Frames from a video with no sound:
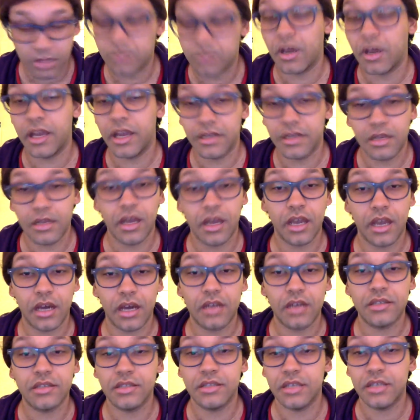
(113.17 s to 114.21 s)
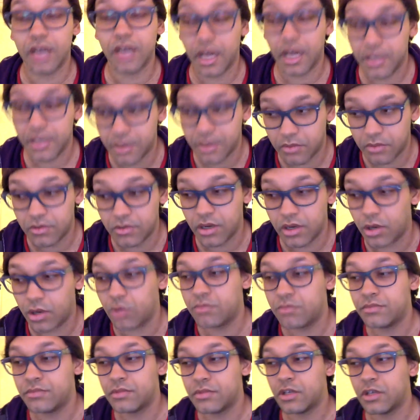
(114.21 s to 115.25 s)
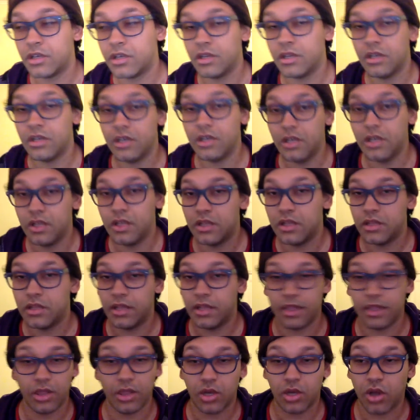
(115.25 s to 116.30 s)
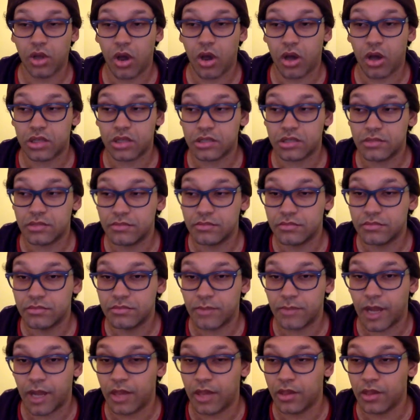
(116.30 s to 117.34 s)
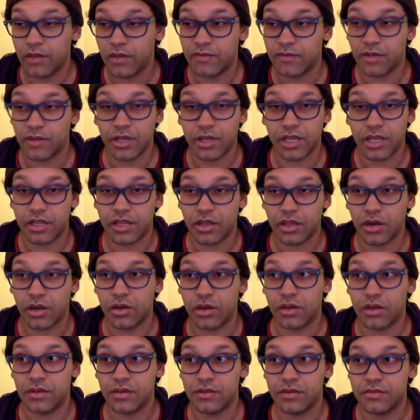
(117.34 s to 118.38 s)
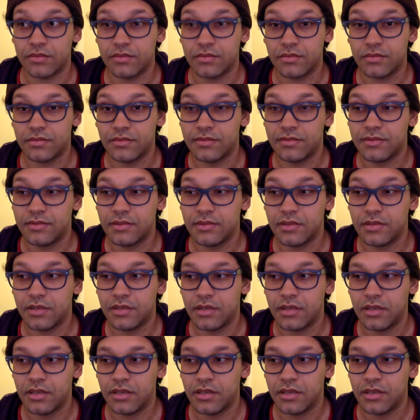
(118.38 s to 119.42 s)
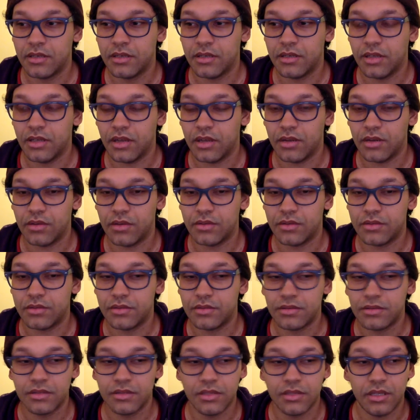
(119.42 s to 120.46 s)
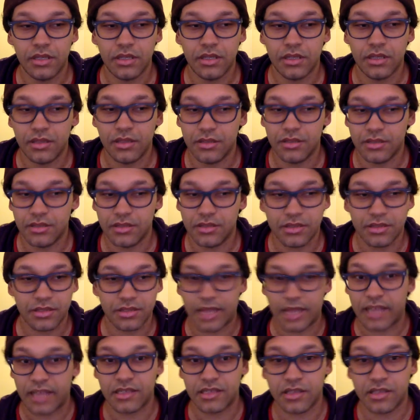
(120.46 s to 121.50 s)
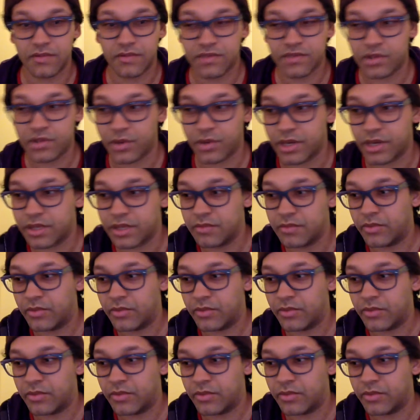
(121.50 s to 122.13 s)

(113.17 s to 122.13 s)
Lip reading: I honestly, I don't know. They look awesome. I love looking at the art. You know, that stuff's great.